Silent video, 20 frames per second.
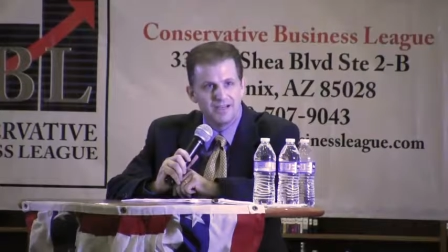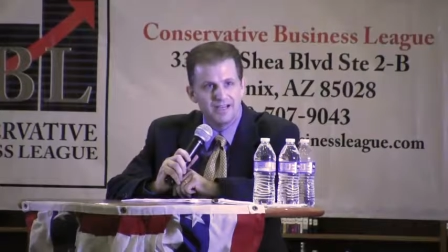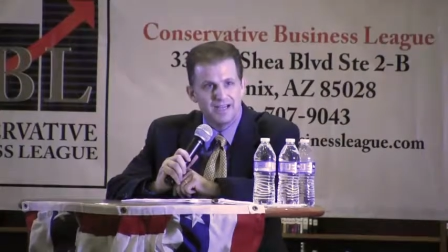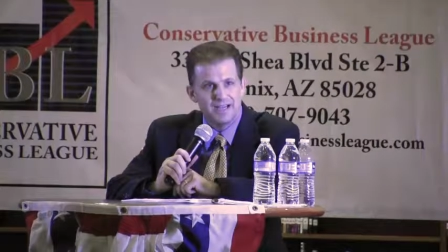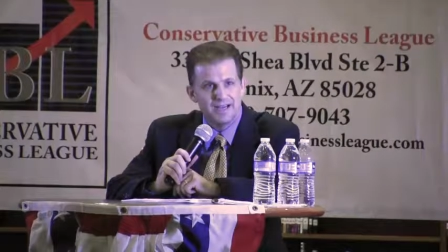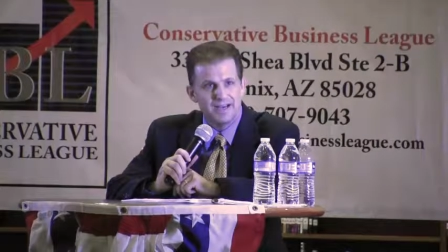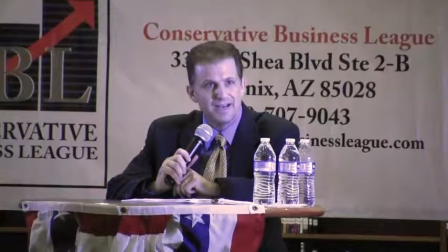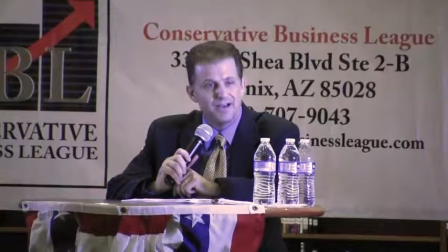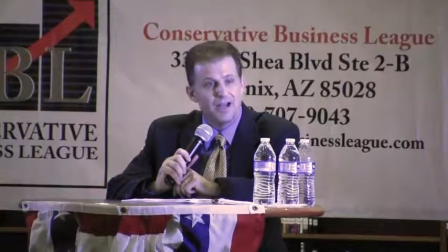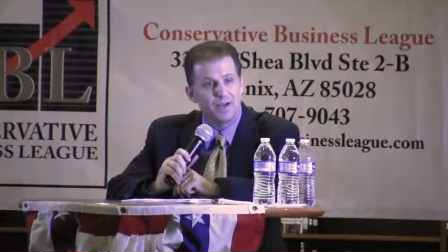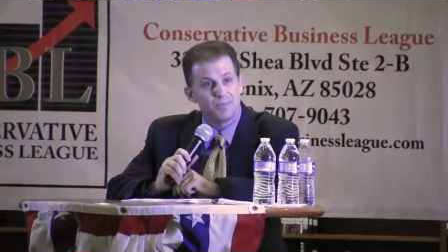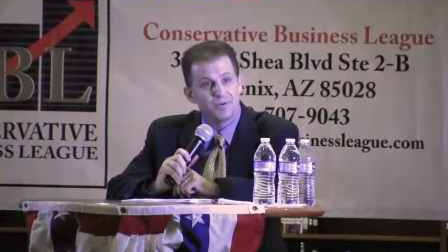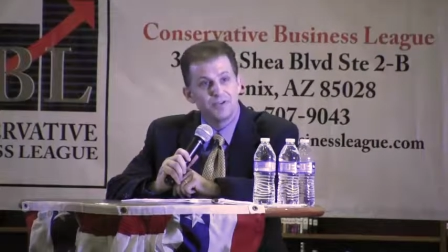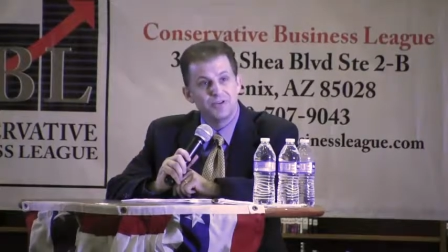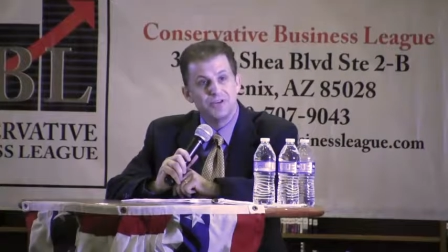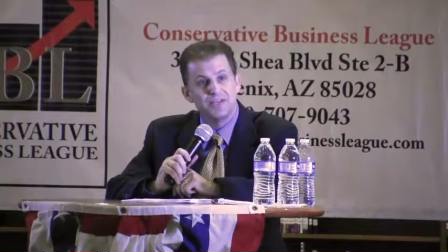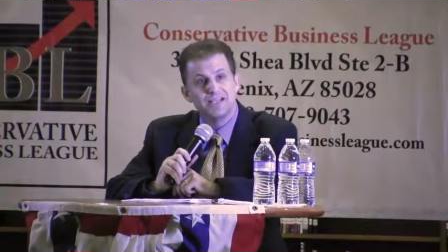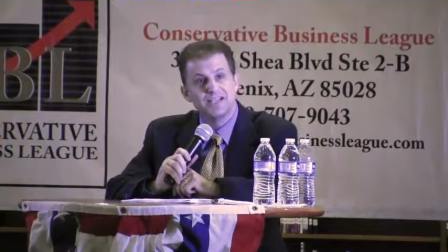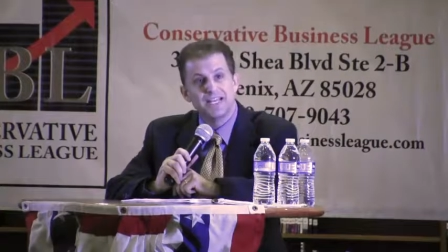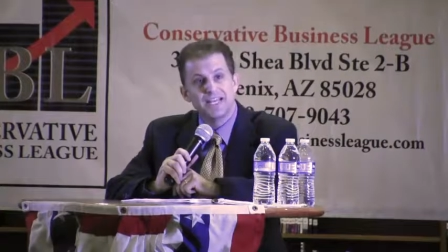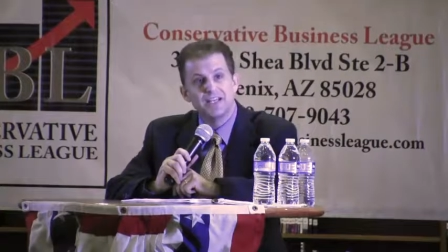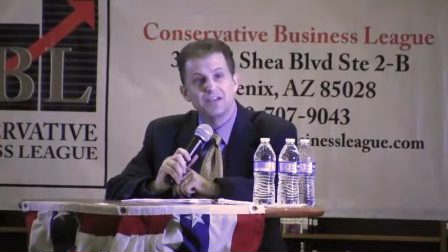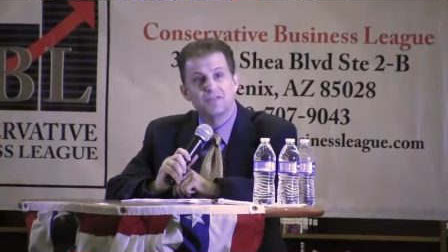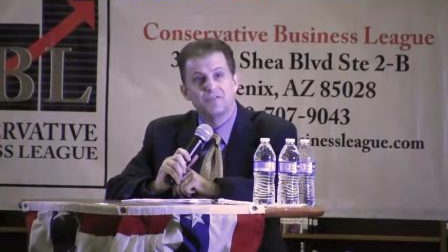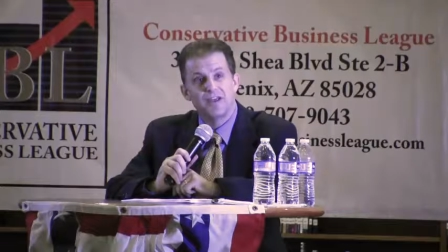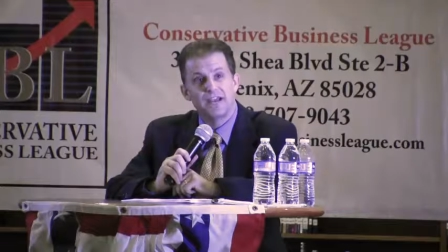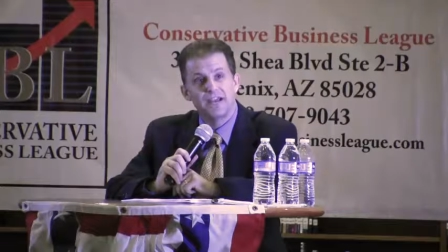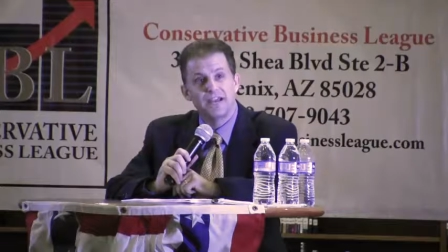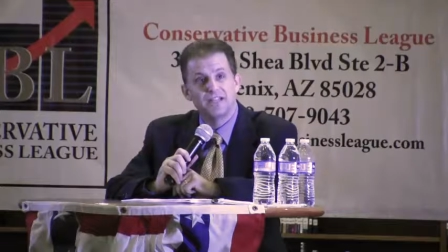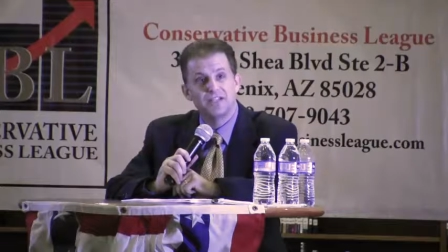and an opportunity to take
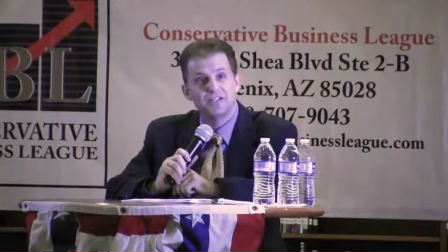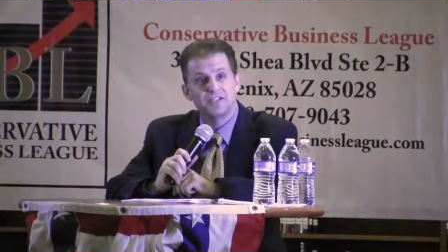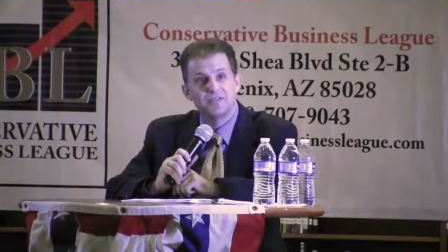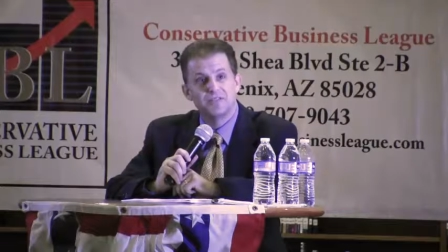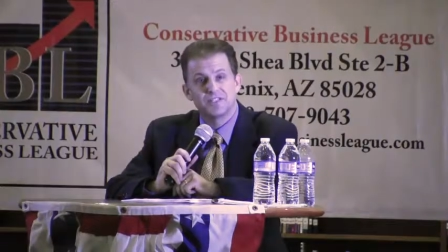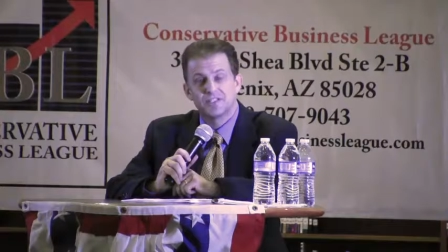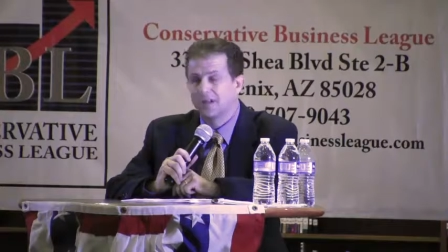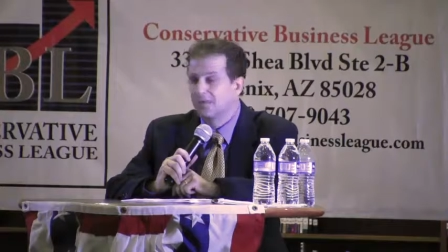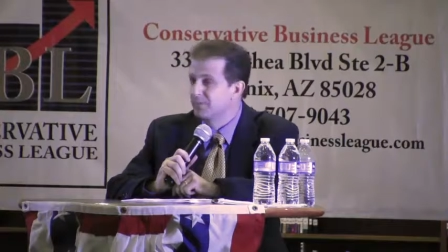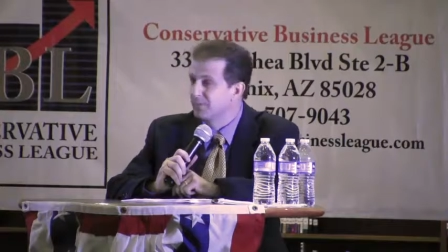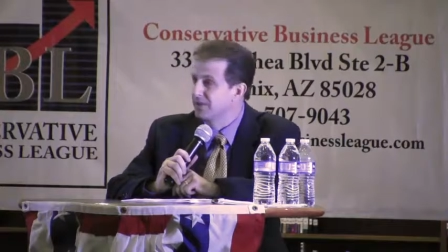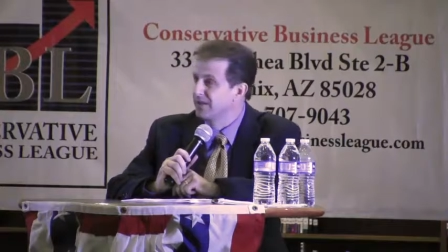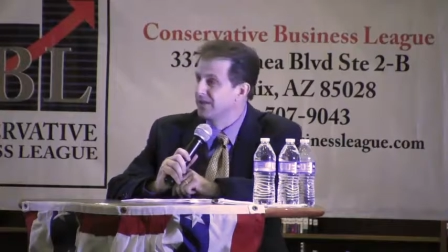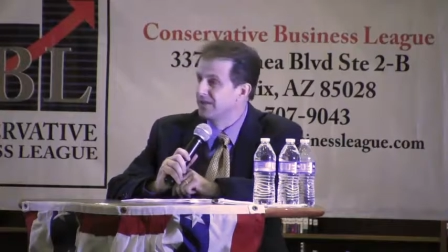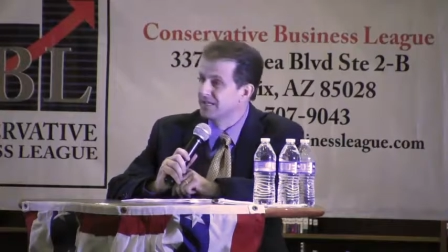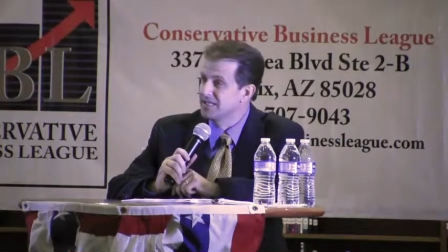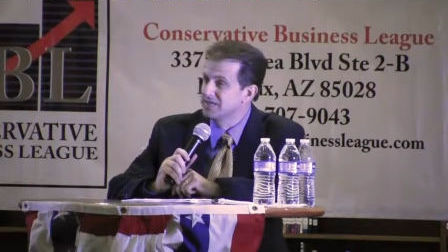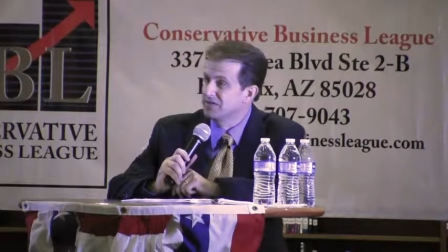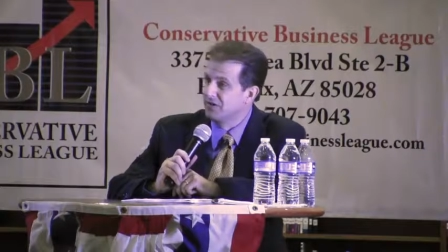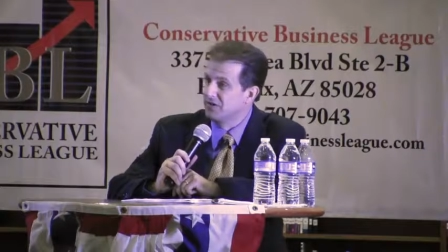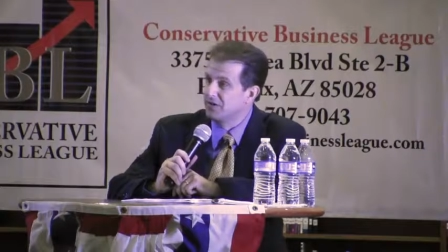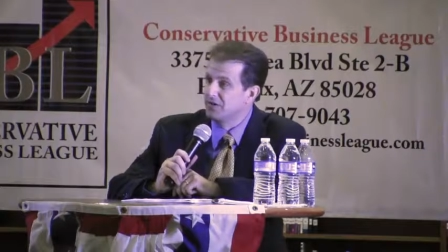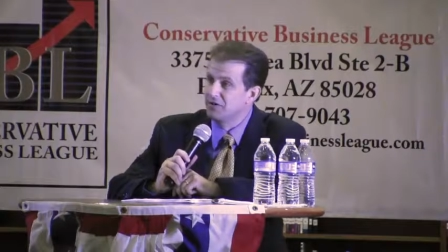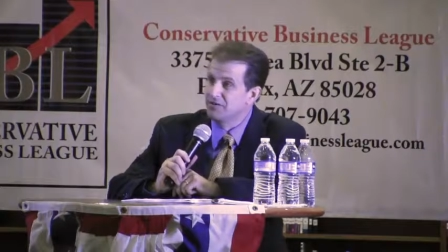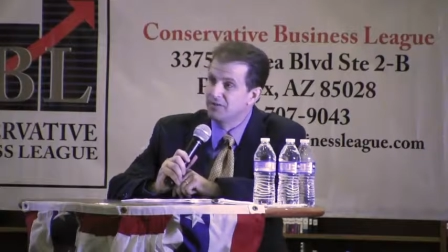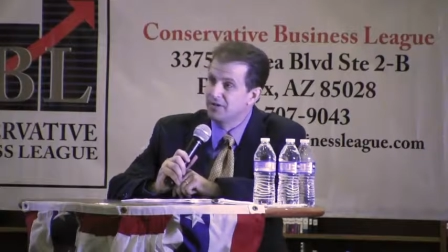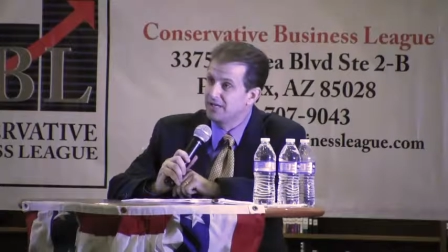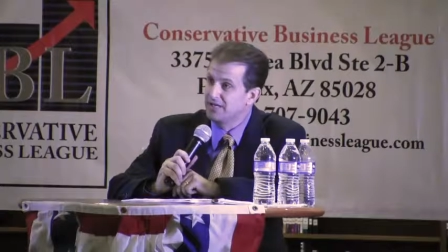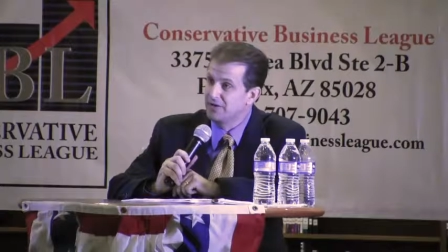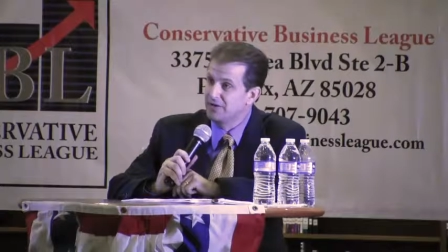advantage of something that is very
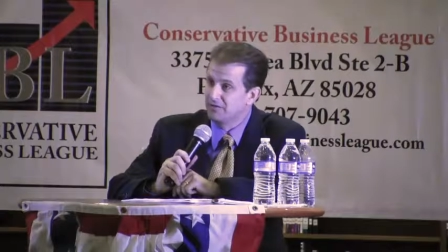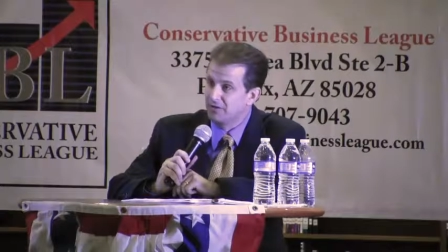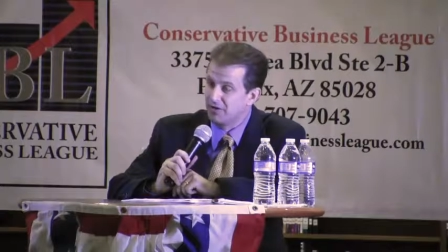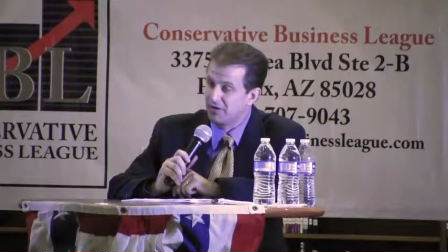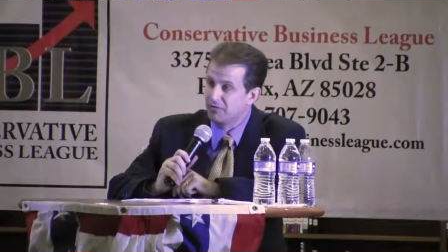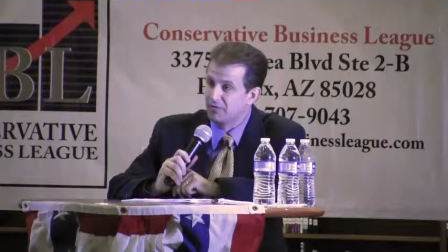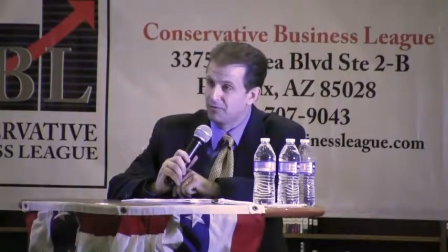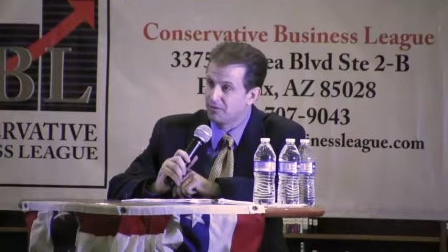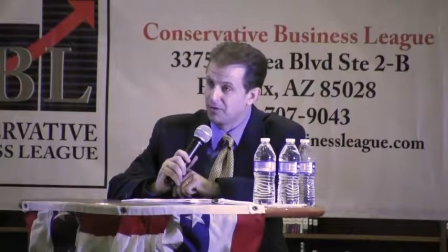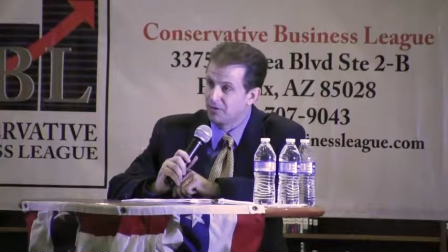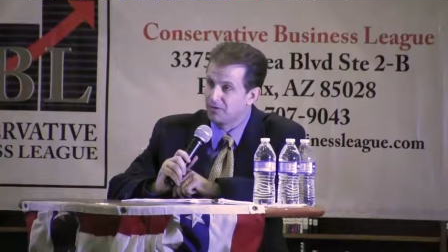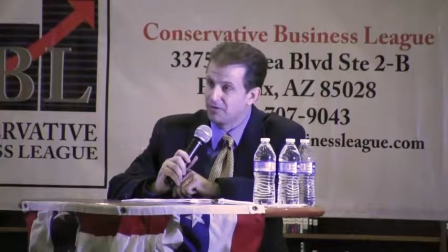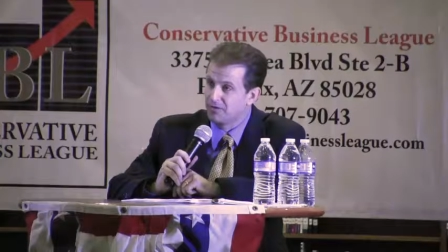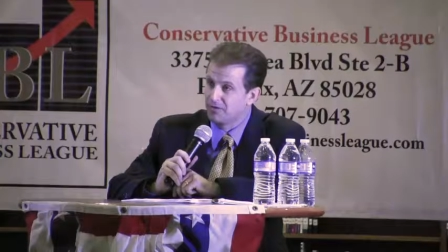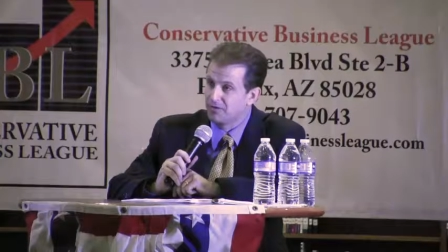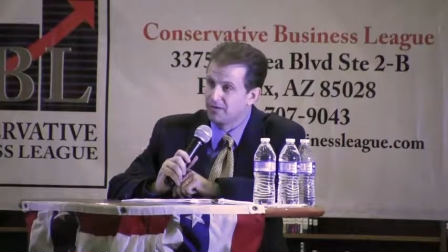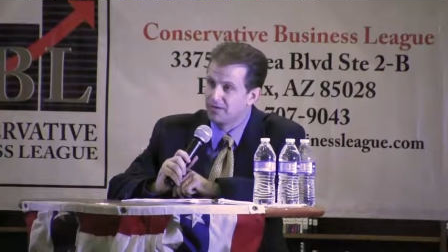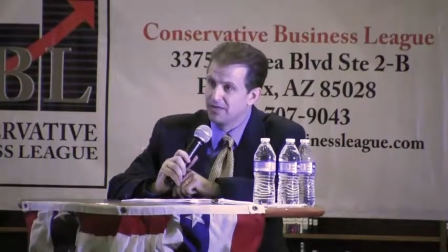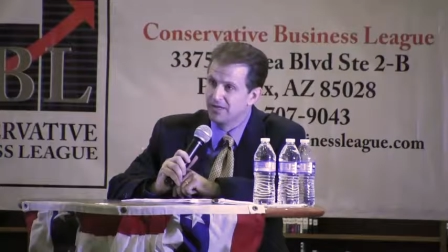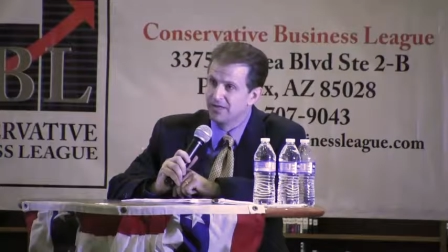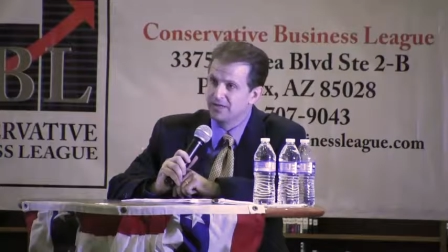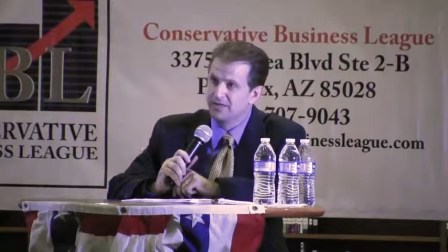unique throughout the world,